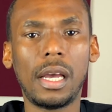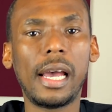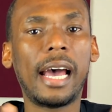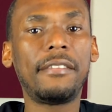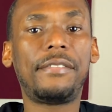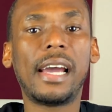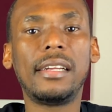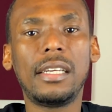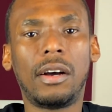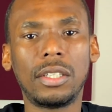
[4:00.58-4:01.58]
And
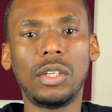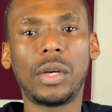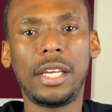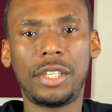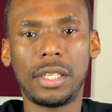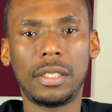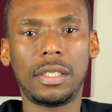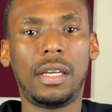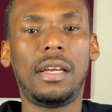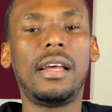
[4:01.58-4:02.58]
finally, on the location,
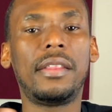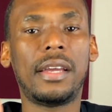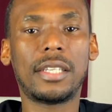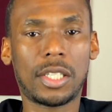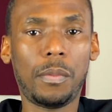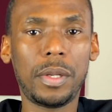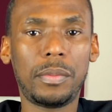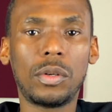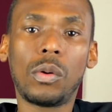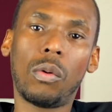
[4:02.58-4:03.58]
there are some
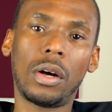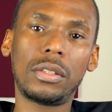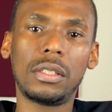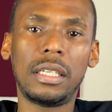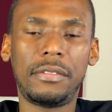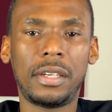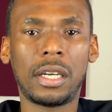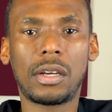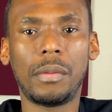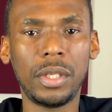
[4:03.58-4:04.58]
people who want to live in a
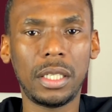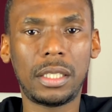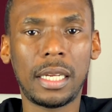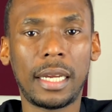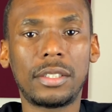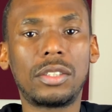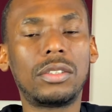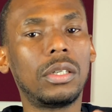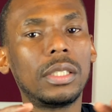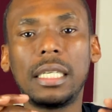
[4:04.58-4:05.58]
community that is
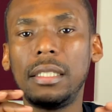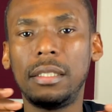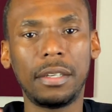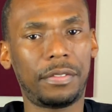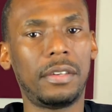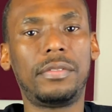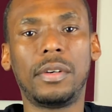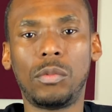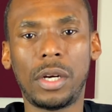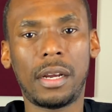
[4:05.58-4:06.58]
totally different
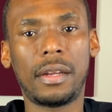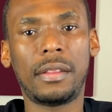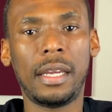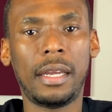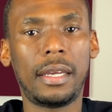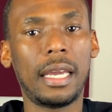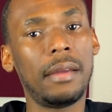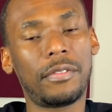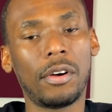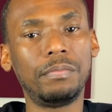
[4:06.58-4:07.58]
from where they
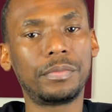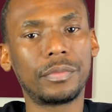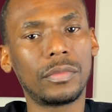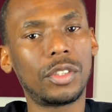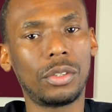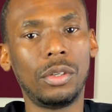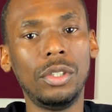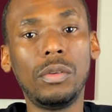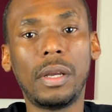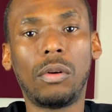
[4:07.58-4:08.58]
came from. So
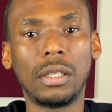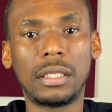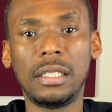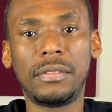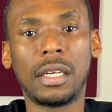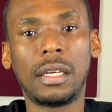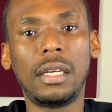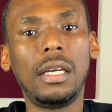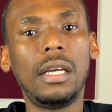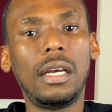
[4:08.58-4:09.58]
you may want to live in
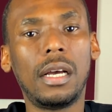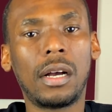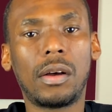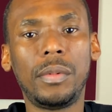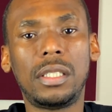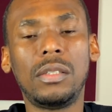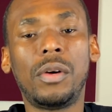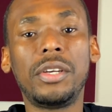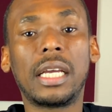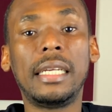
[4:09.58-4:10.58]
a community where
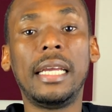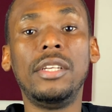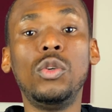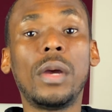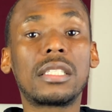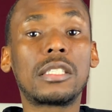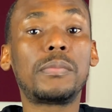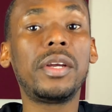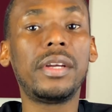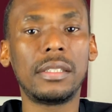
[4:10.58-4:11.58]
you can gain new
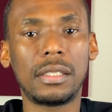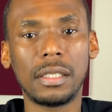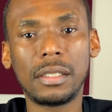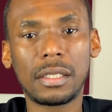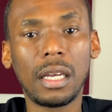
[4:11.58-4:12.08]
experiences,